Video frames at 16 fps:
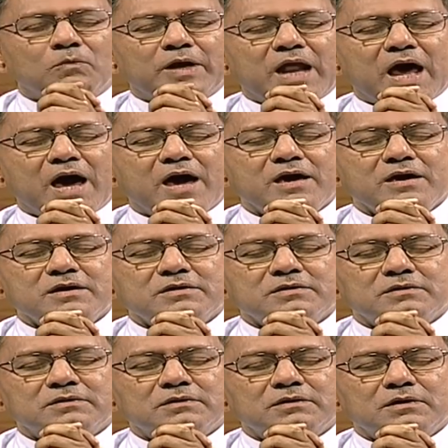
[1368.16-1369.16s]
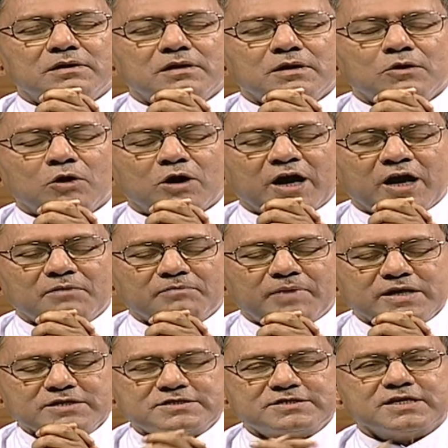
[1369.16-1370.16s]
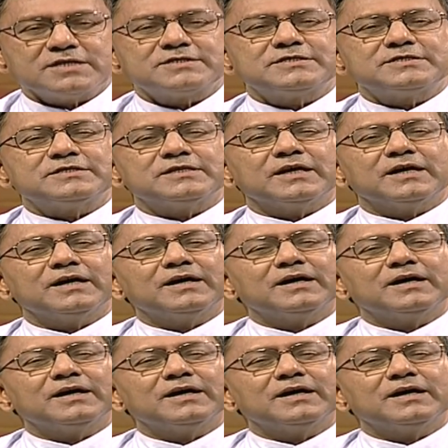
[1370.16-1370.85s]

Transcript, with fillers: When I look at my sister,